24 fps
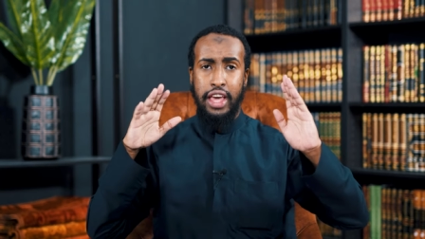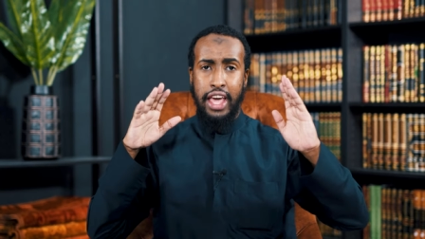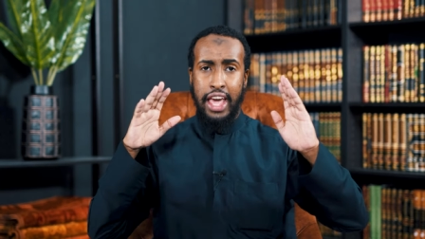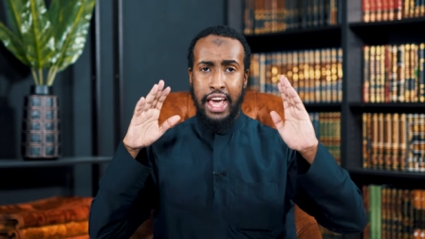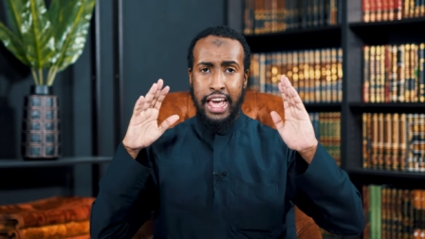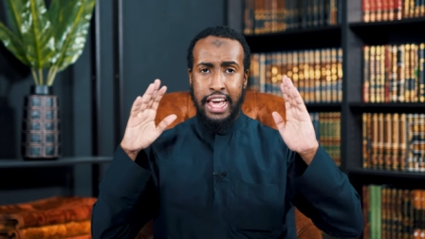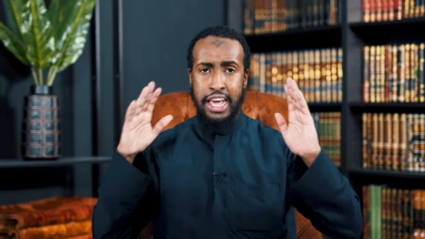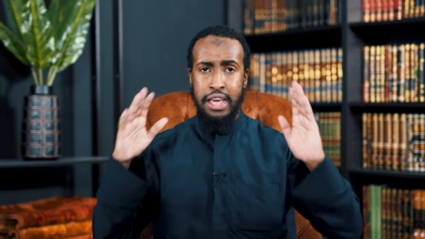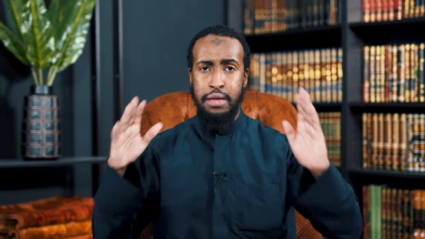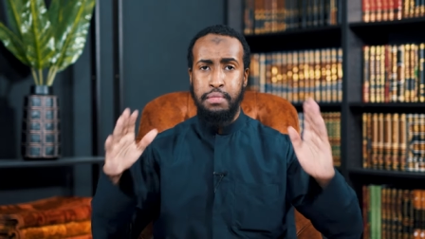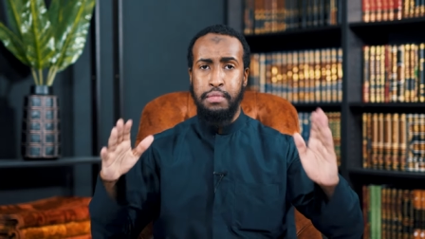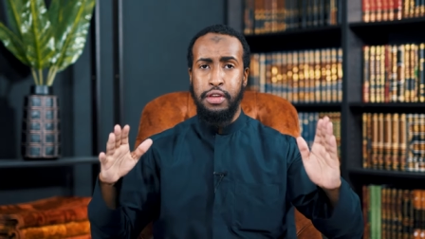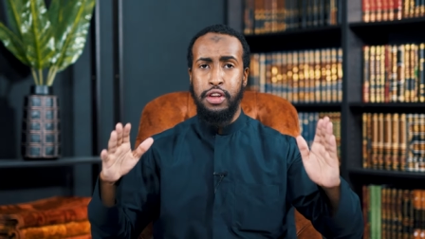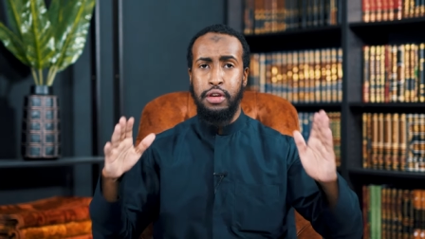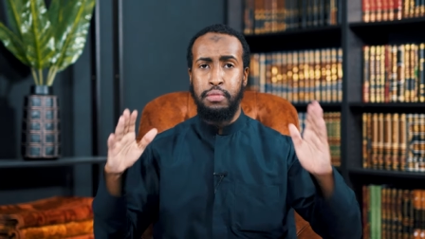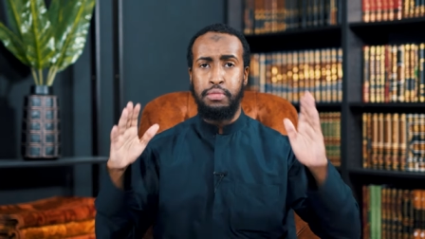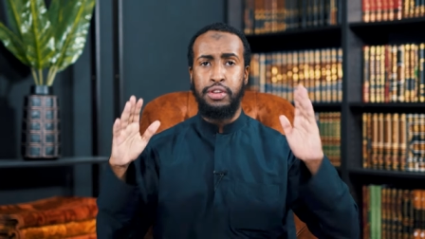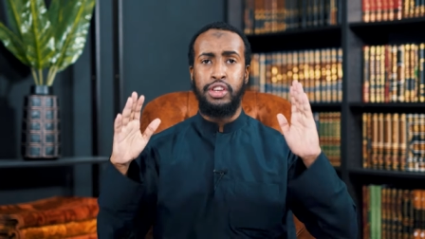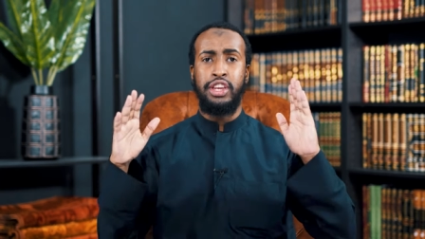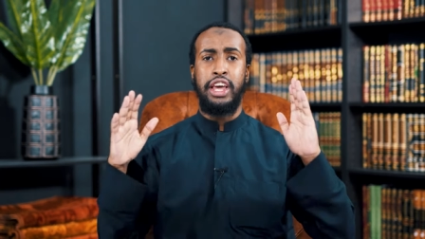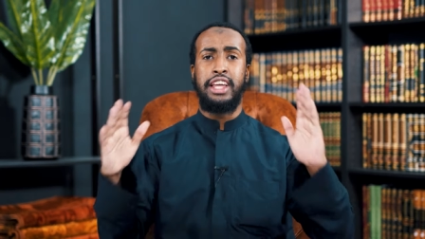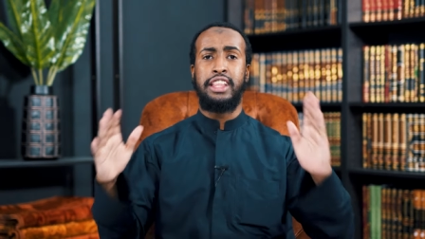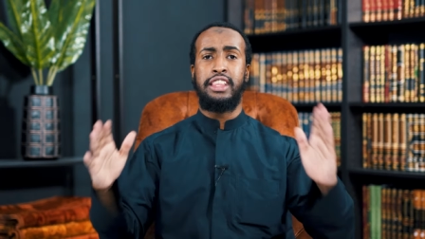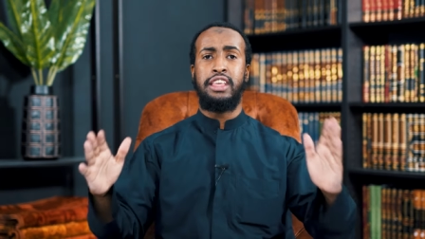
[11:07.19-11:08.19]
aim and
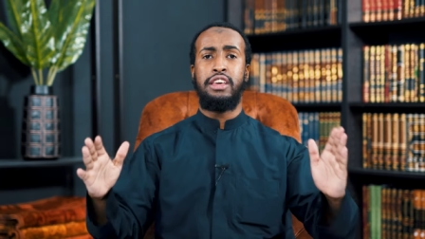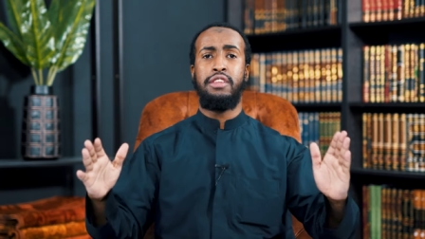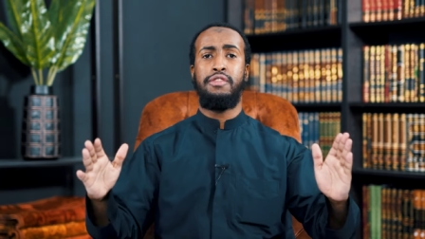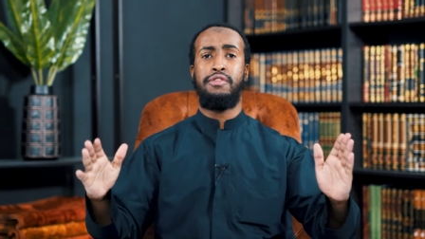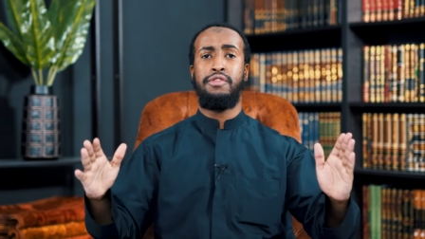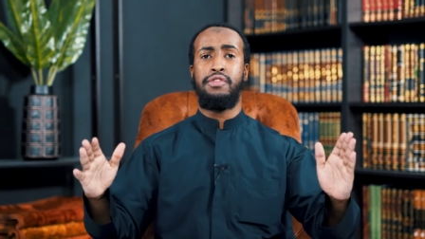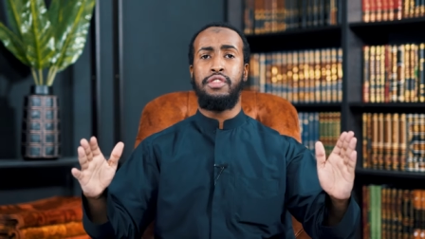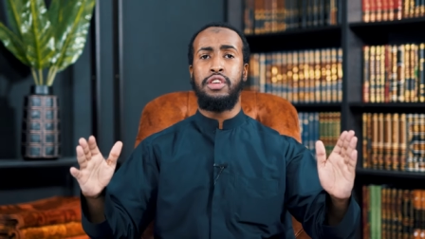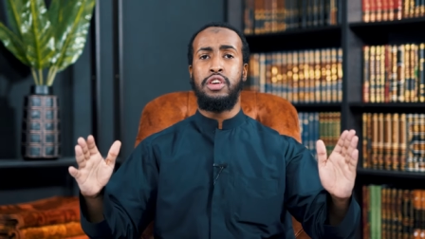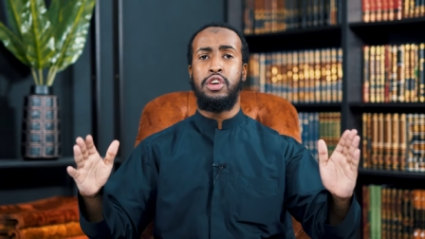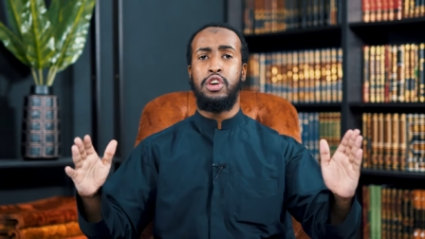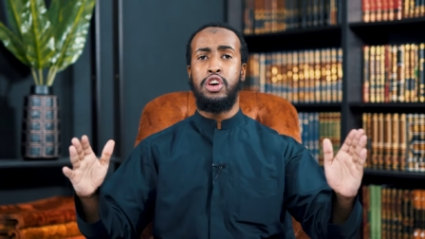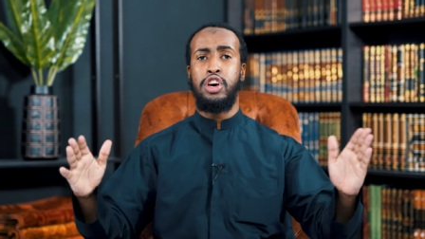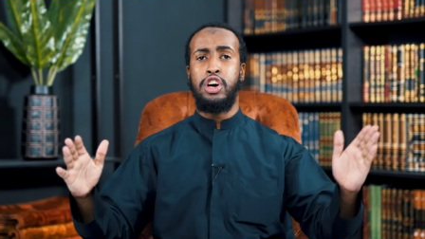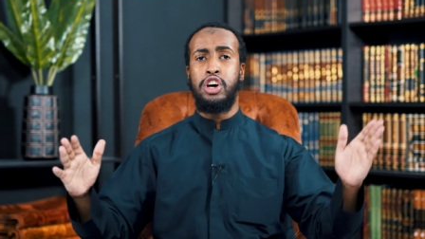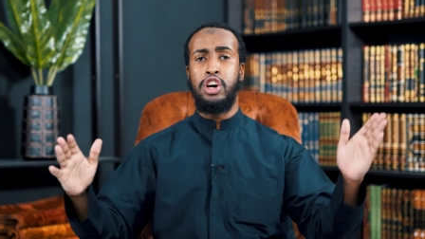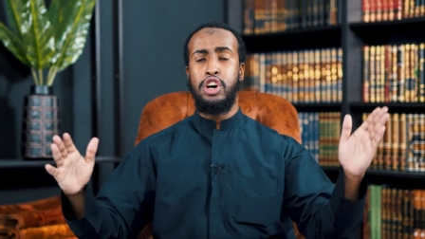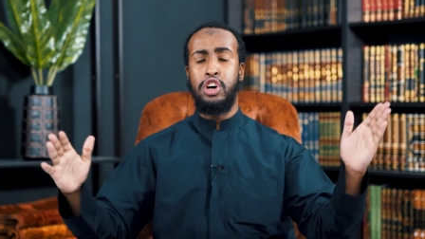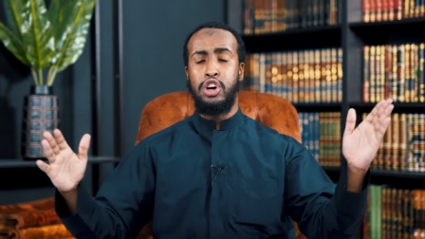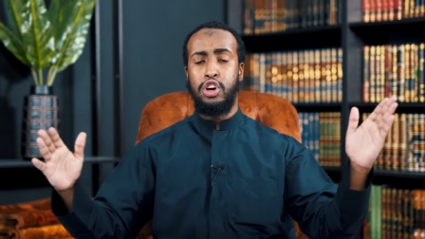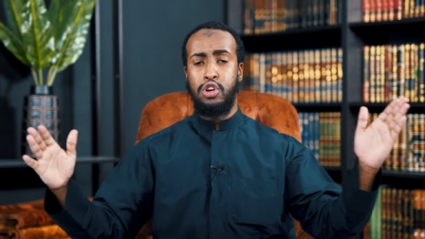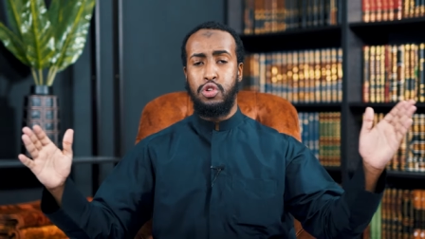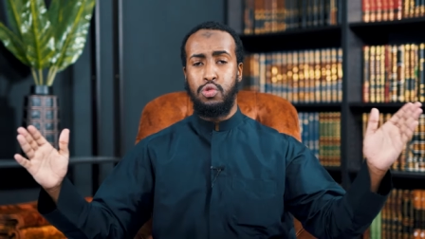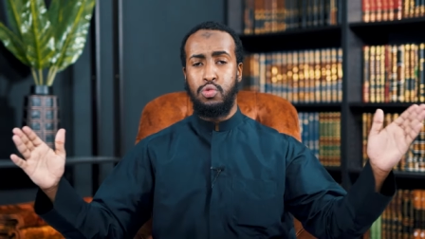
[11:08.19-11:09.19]
objective
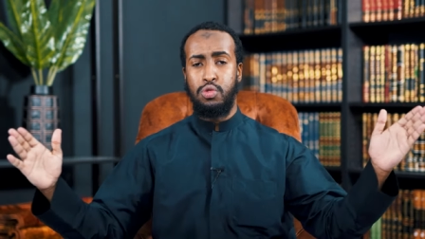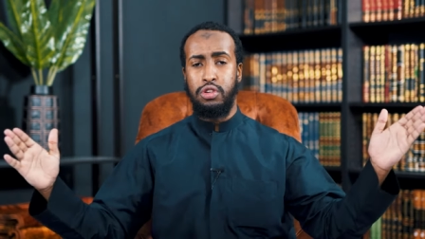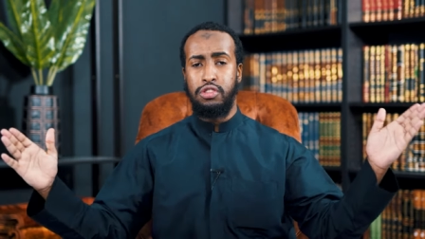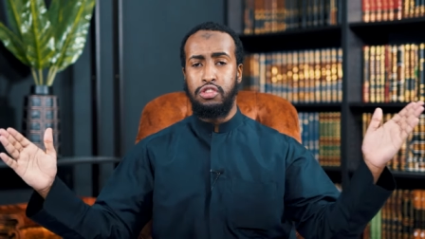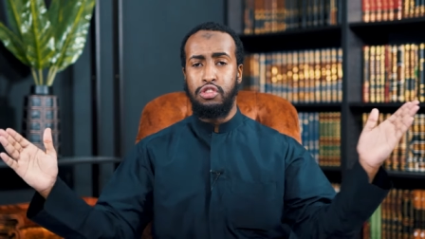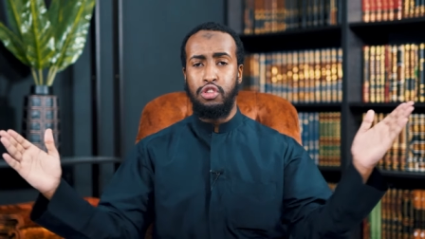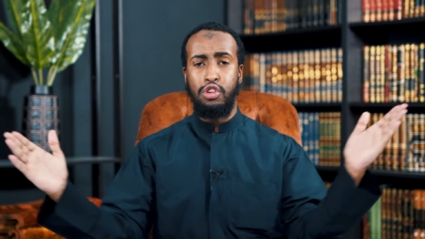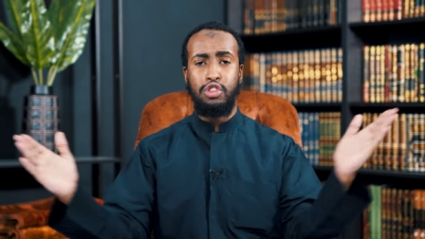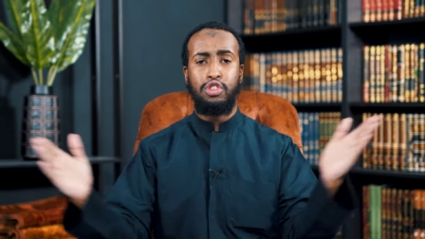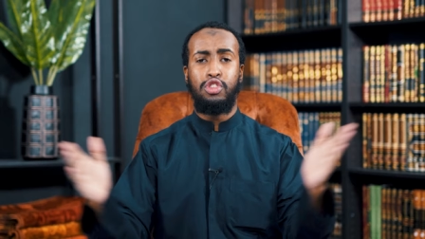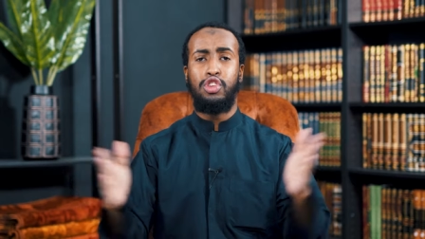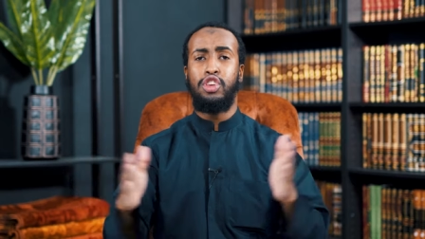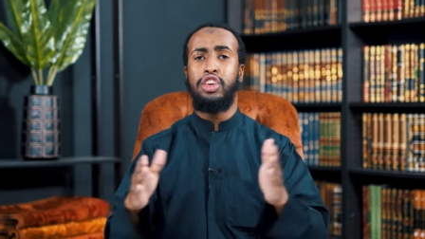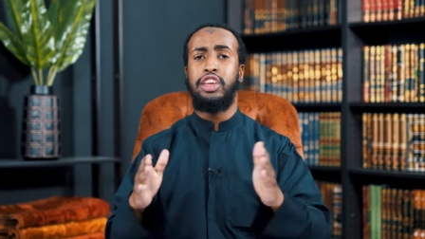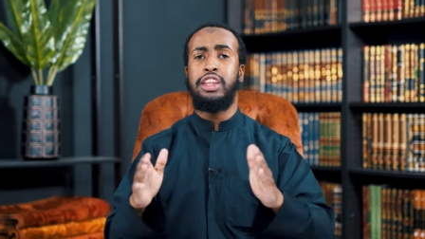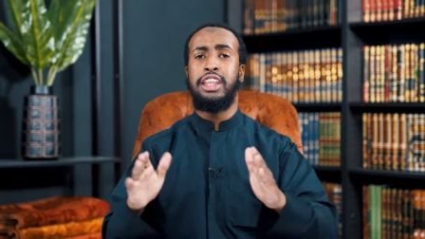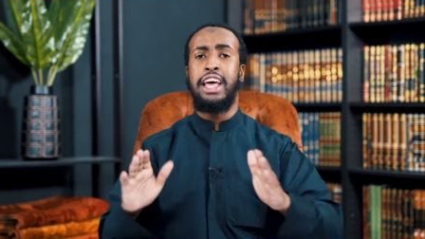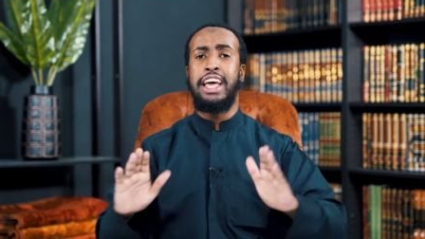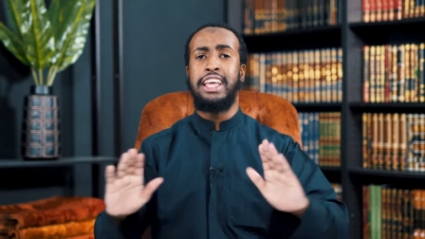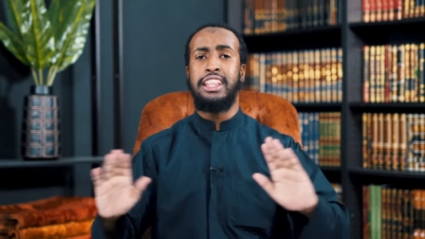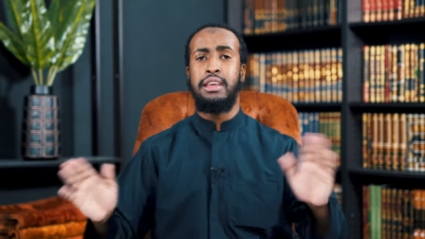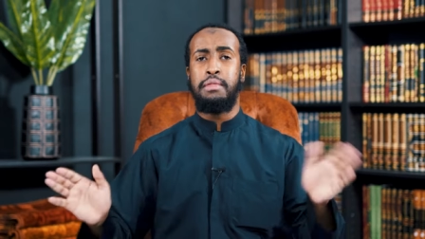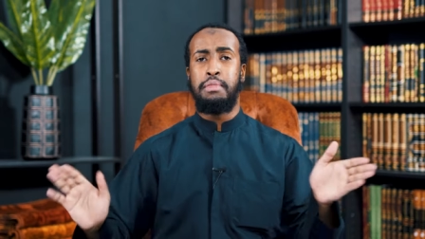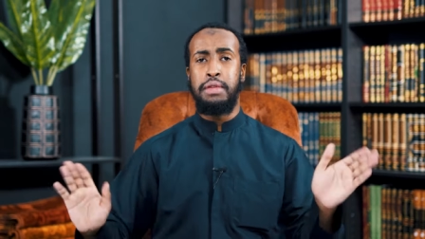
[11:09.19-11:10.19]
was not to
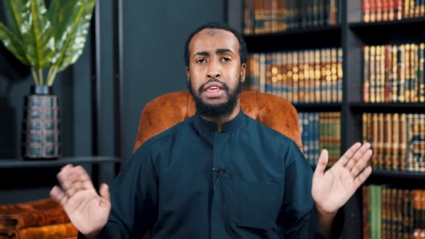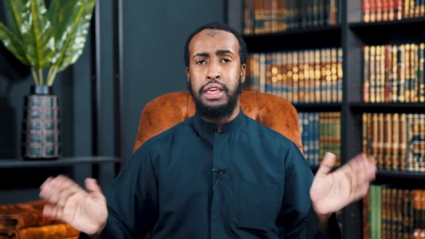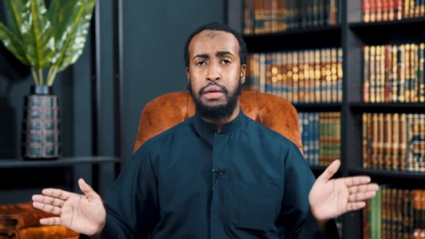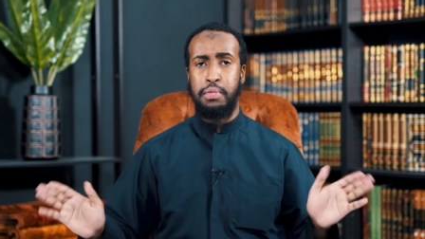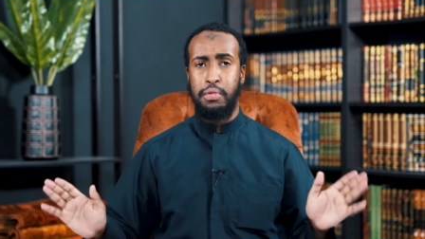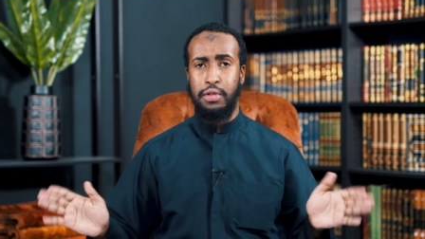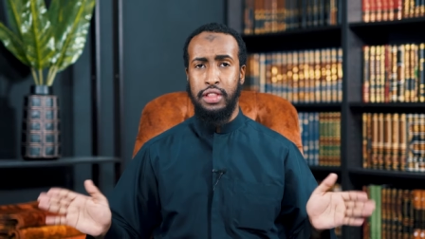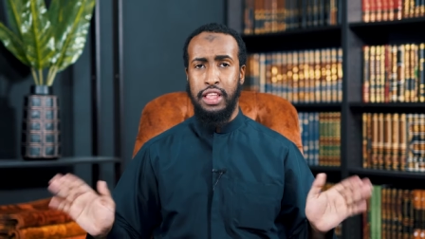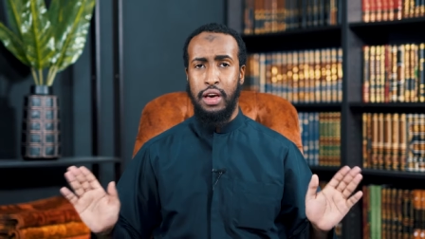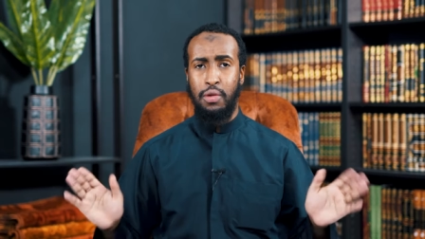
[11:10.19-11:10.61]
unite the people.